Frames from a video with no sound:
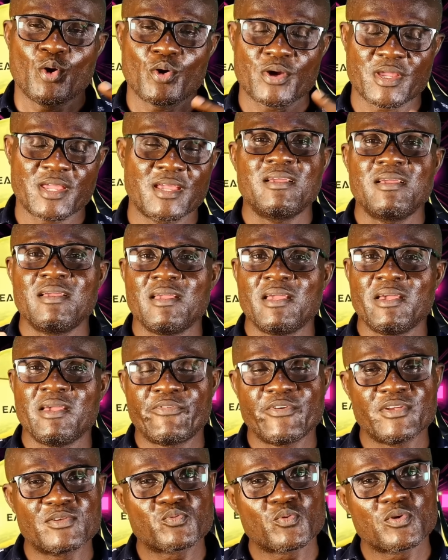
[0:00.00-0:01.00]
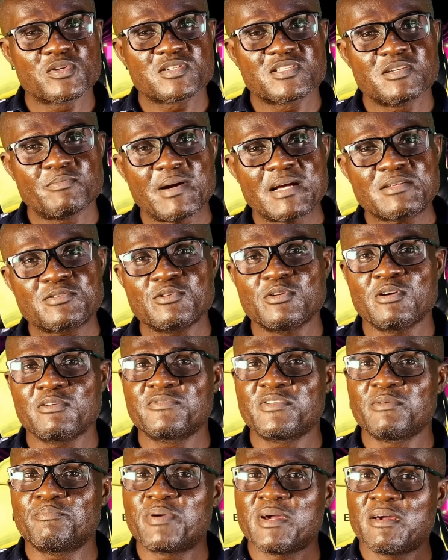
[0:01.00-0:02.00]
Okay, if it was the battle of
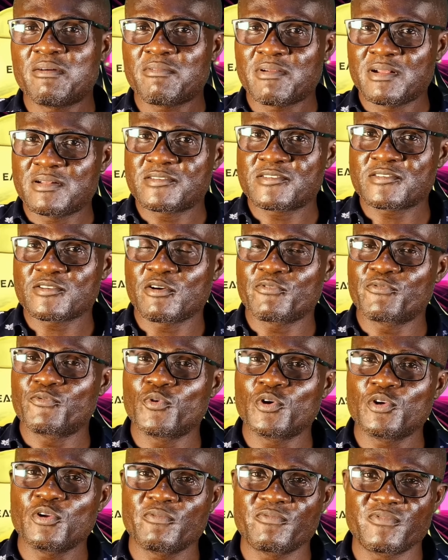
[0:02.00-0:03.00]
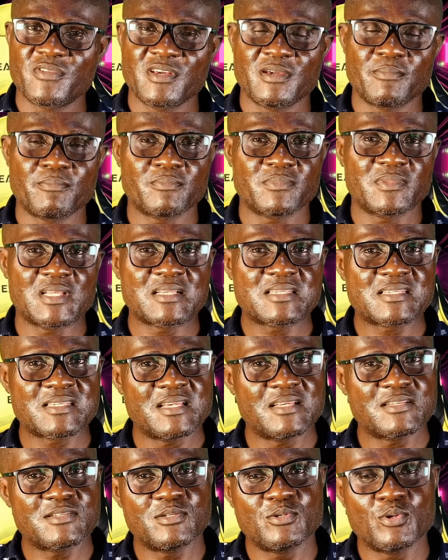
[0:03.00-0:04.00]
the parents of one of them that
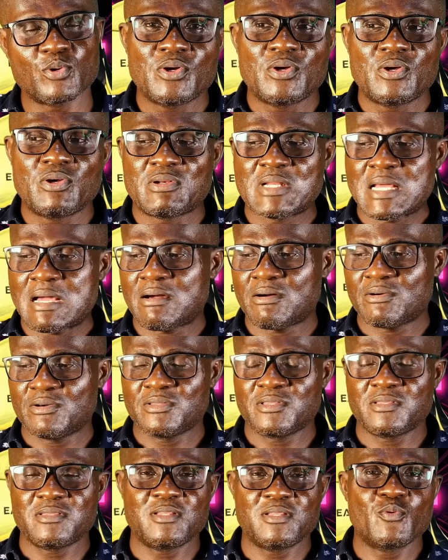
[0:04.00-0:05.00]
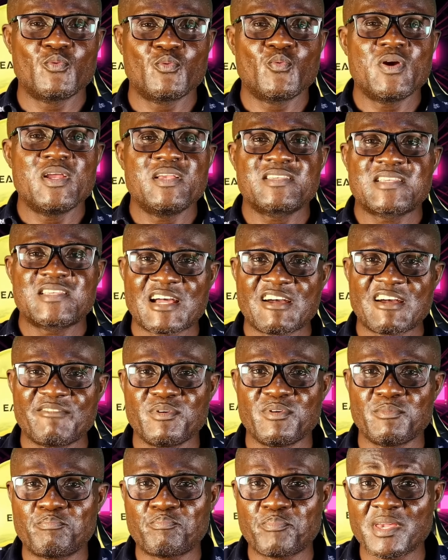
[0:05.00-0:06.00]
says no, now the ways have
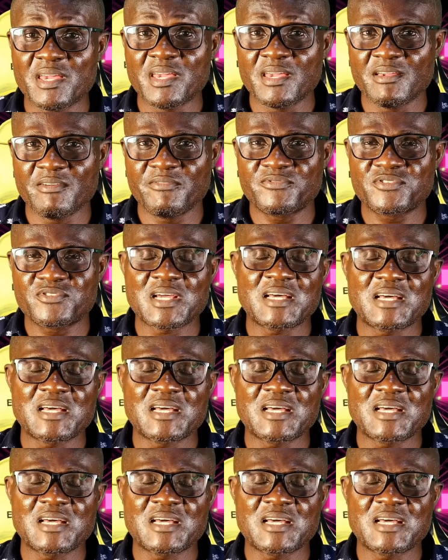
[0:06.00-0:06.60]
been paved.